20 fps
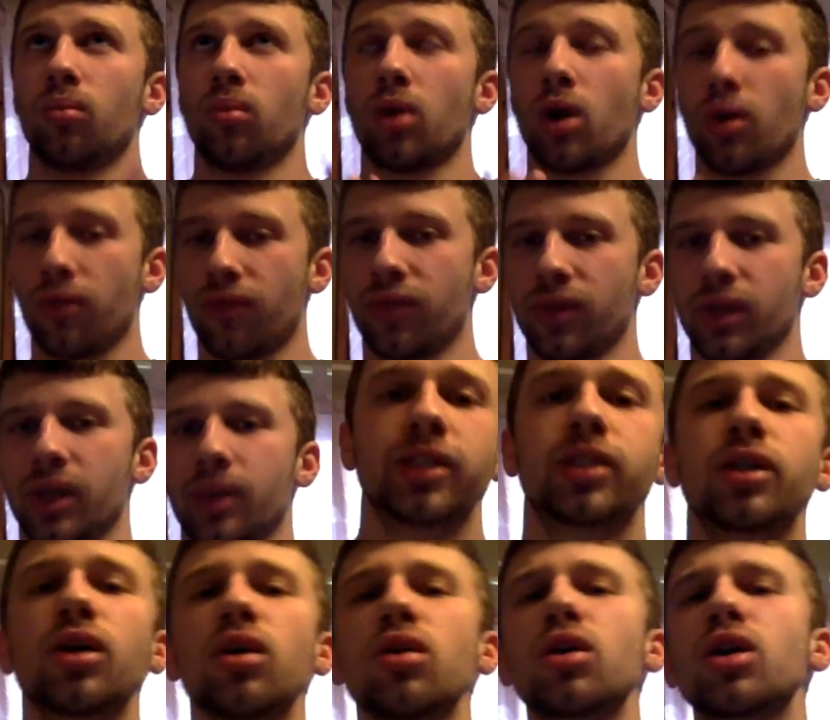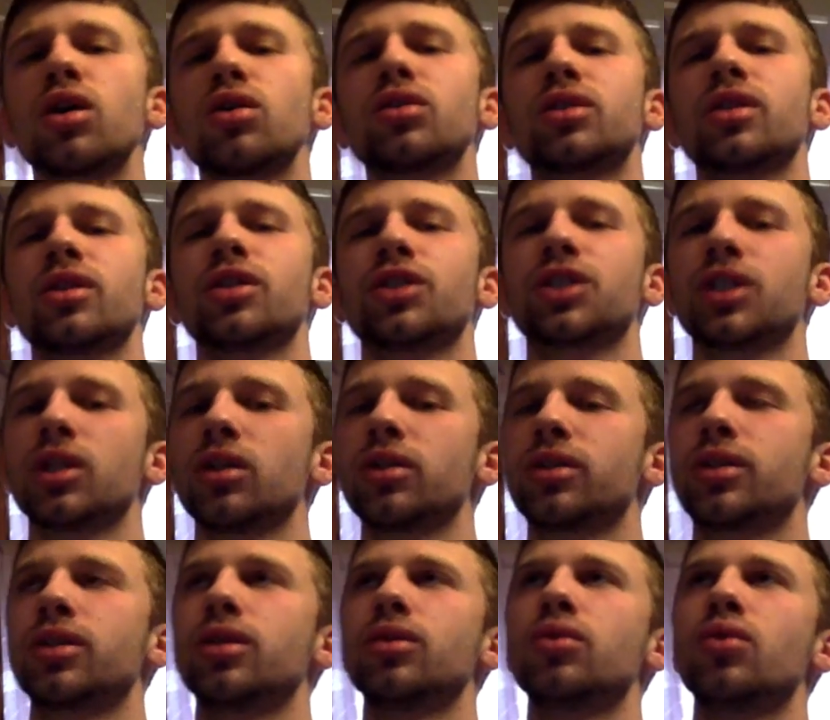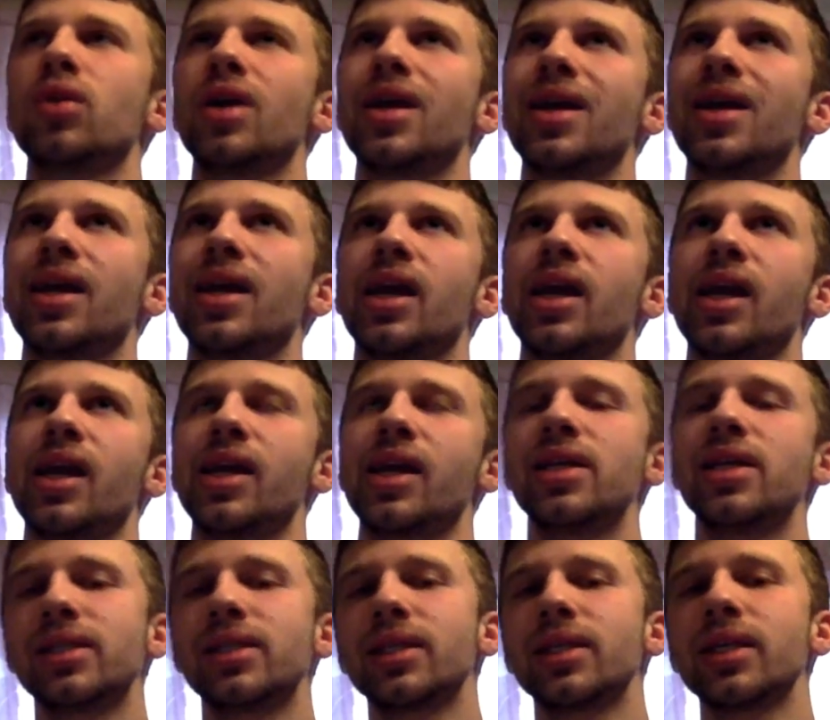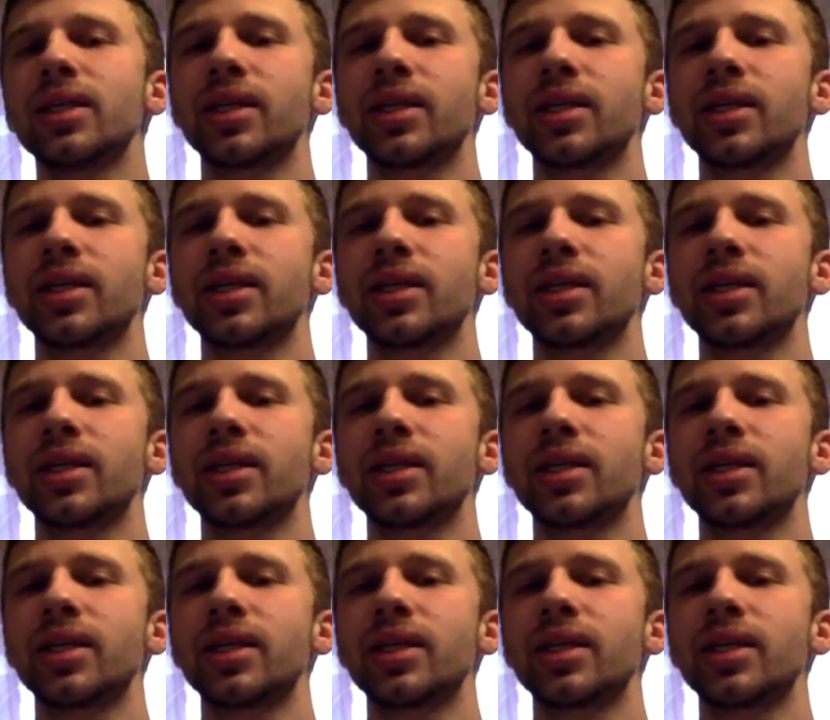Hopefully. So, Ghost in the Shell 2, does